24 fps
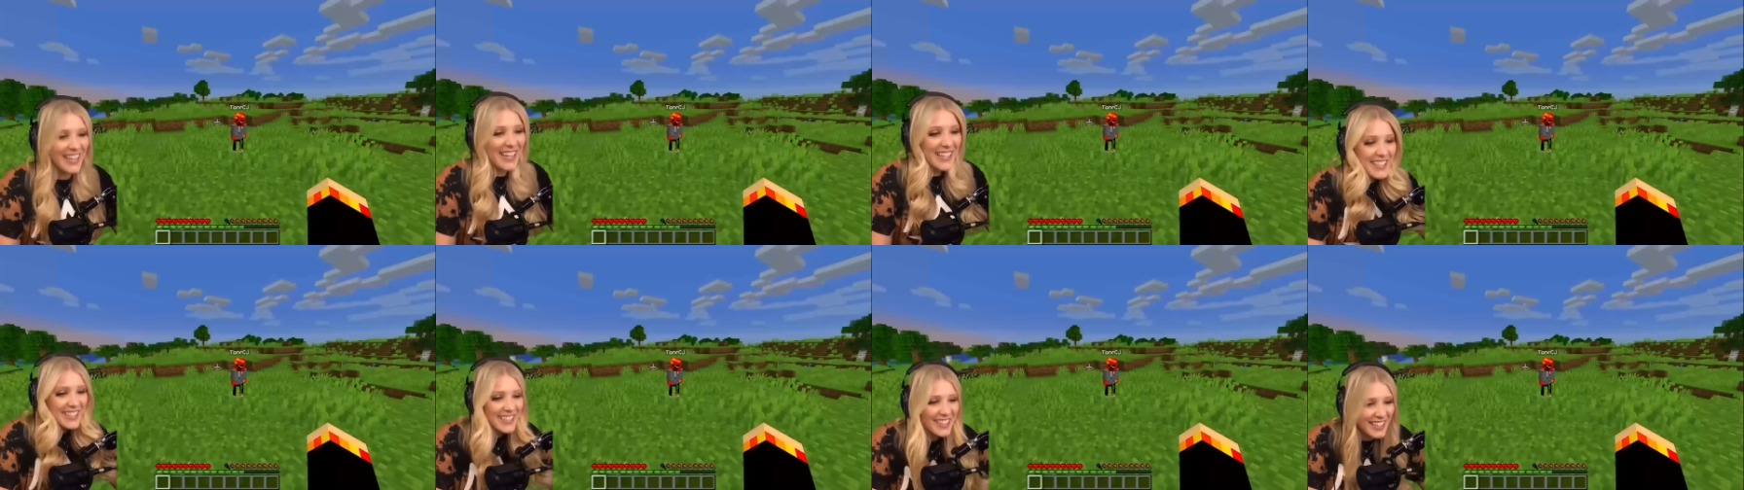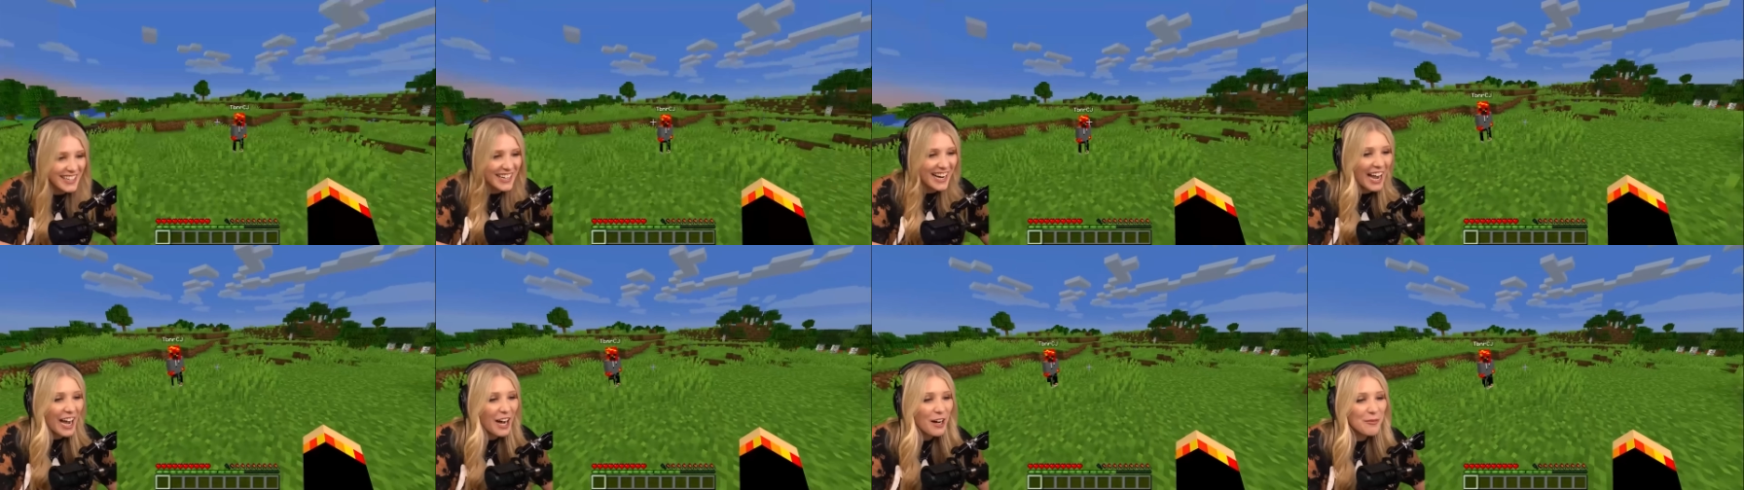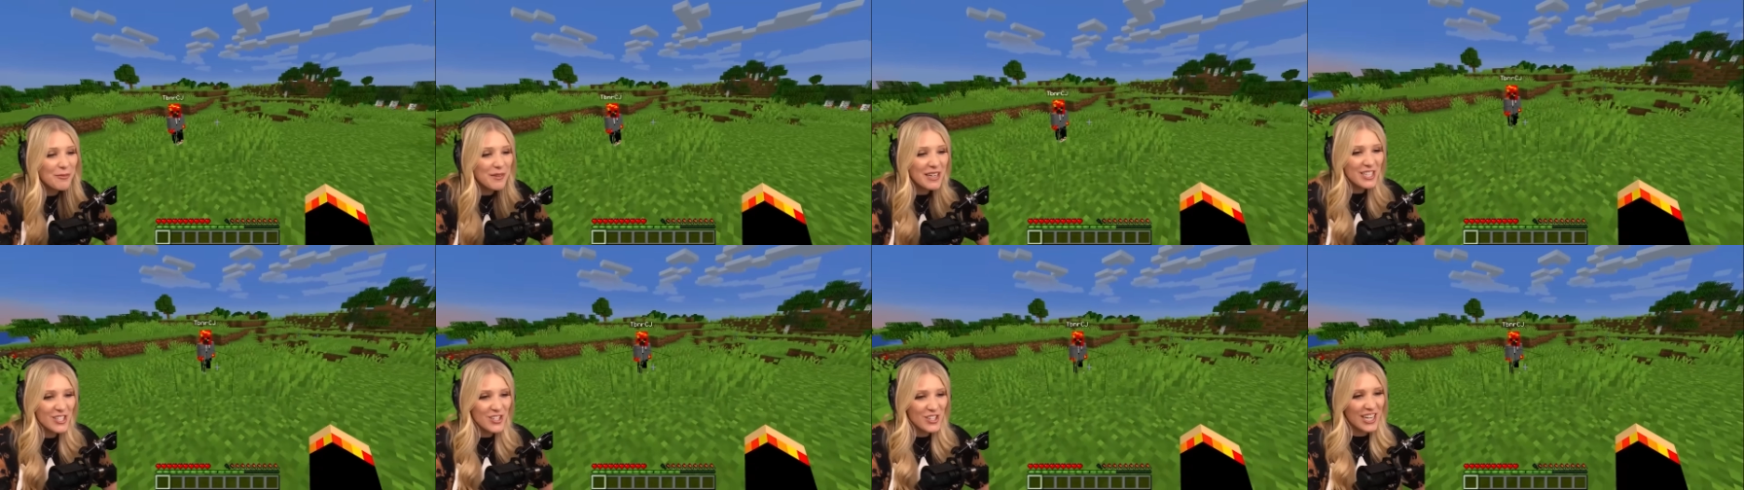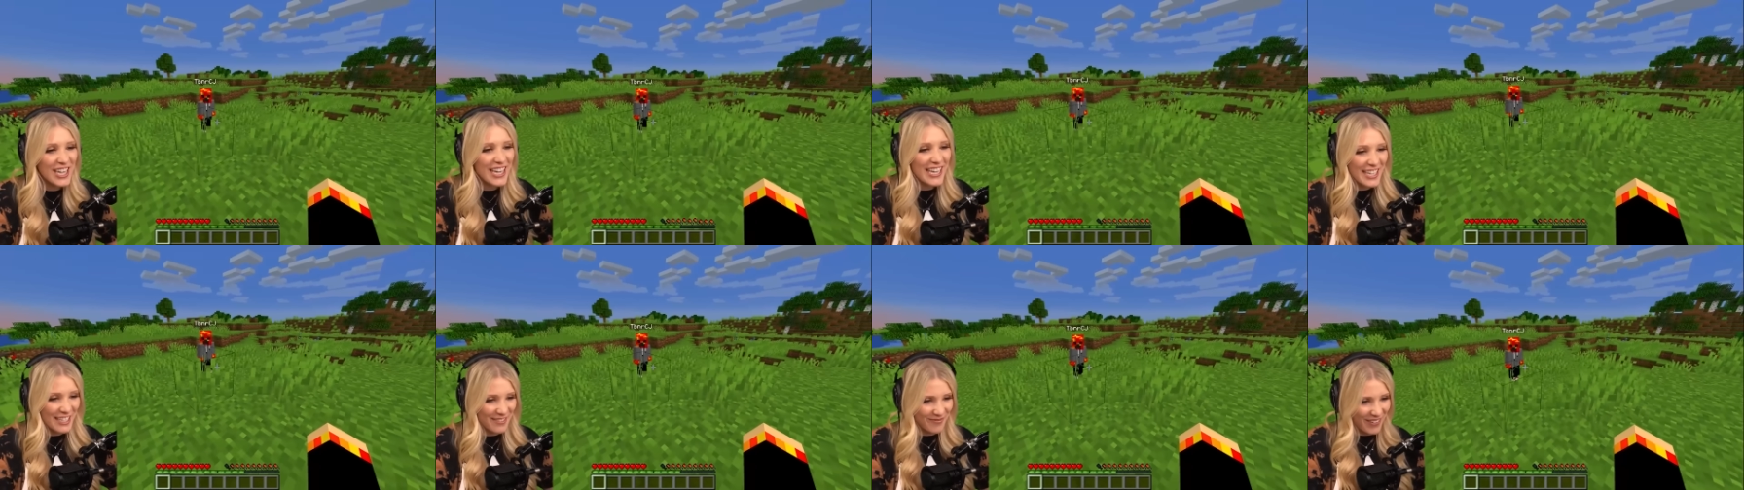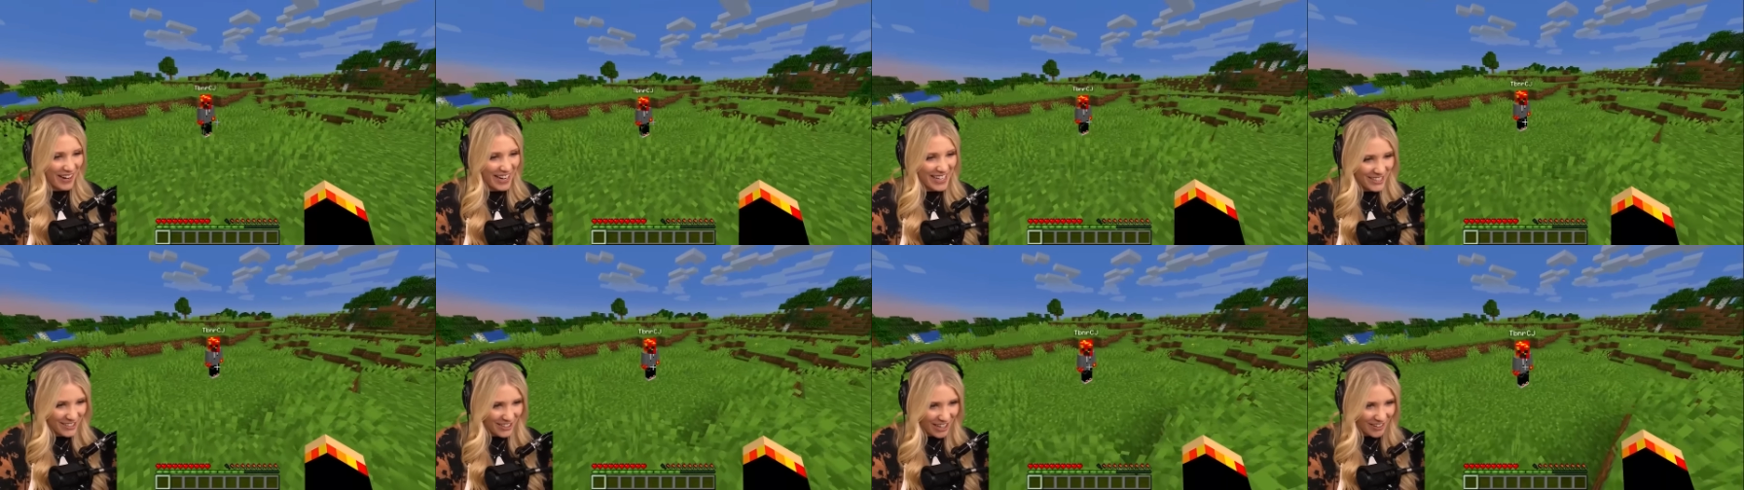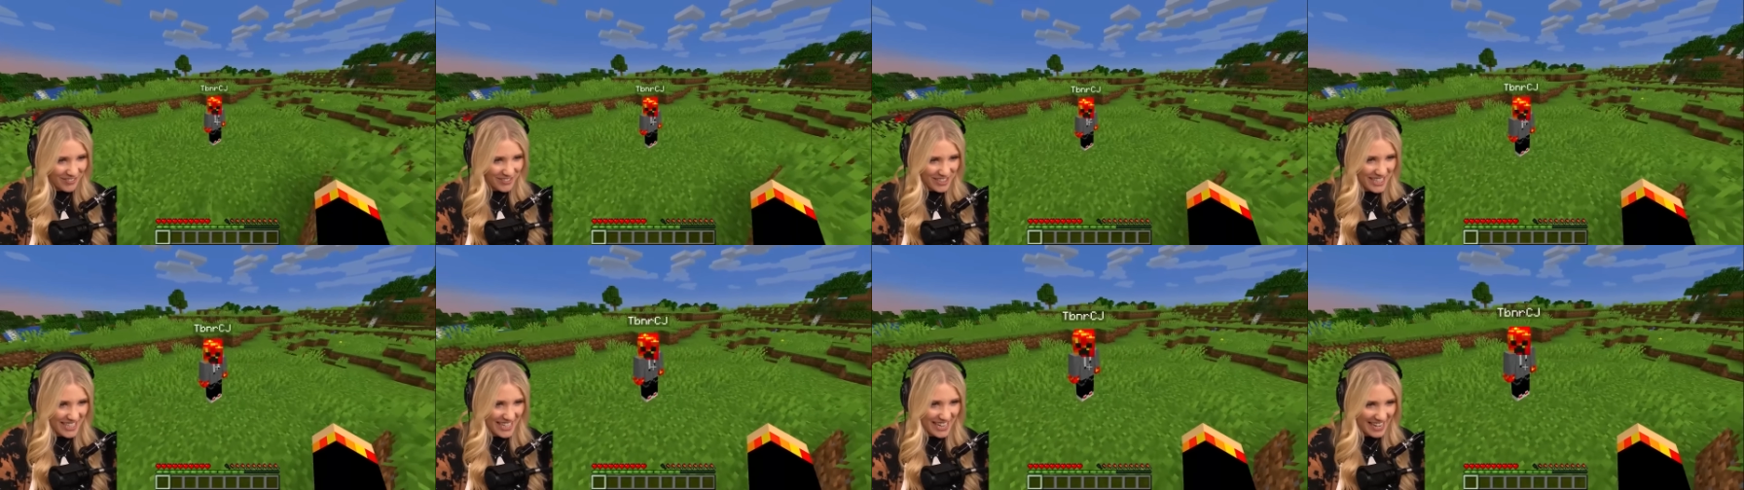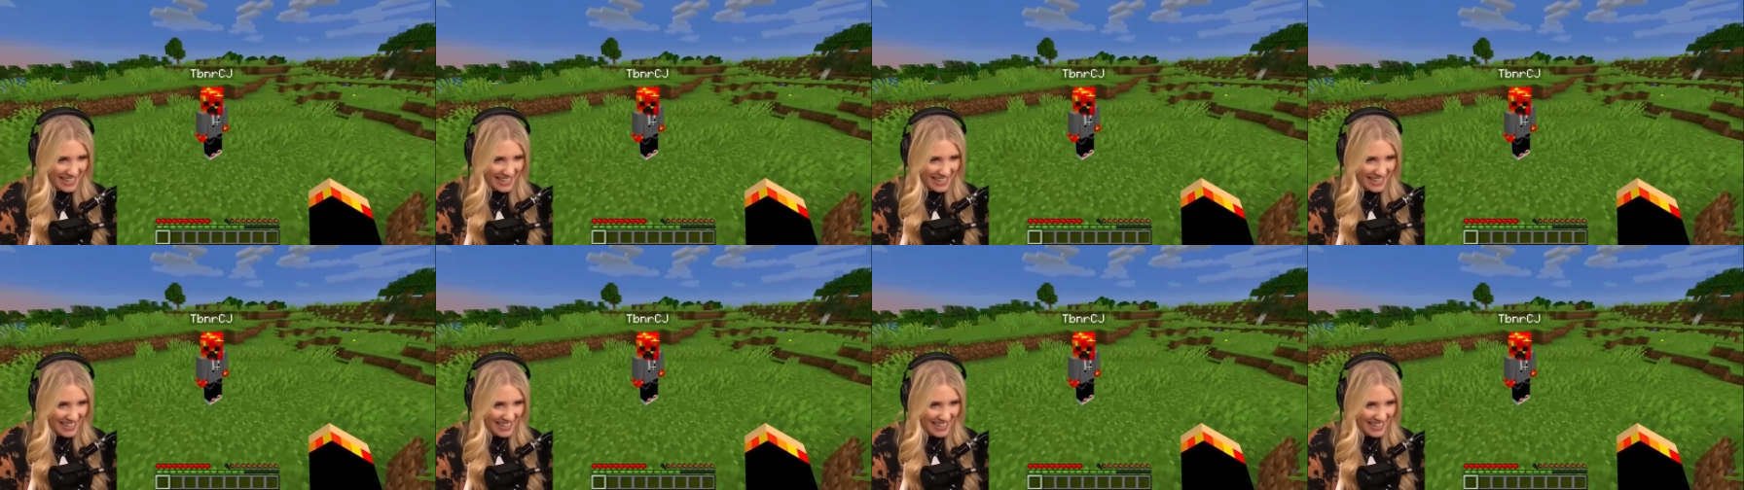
You're gonna help me cheat in Minecraft today